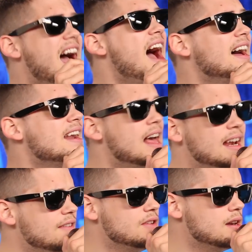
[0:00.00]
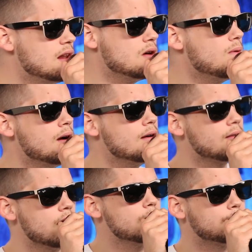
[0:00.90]
kind, living in a
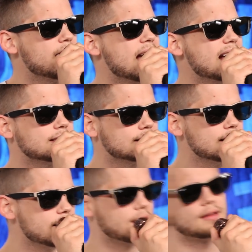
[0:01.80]
world gone plastic.